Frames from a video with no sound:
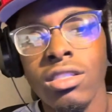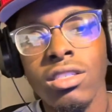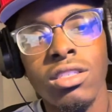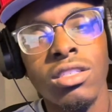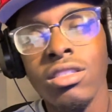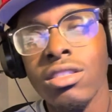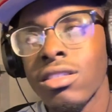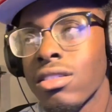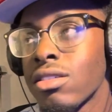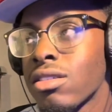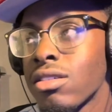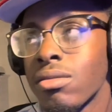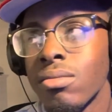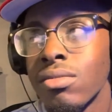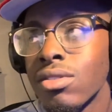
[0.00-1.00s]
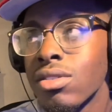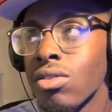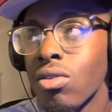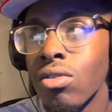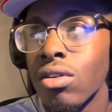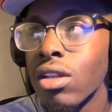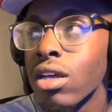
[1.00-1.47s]
to this.
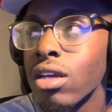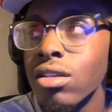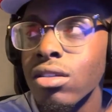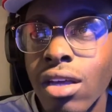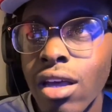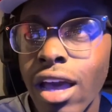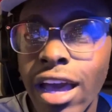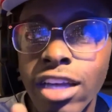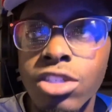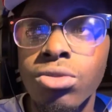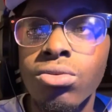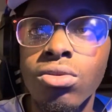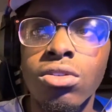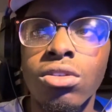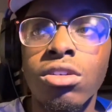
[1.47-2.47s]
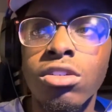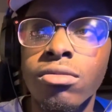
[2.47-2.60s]
So glad. Actual good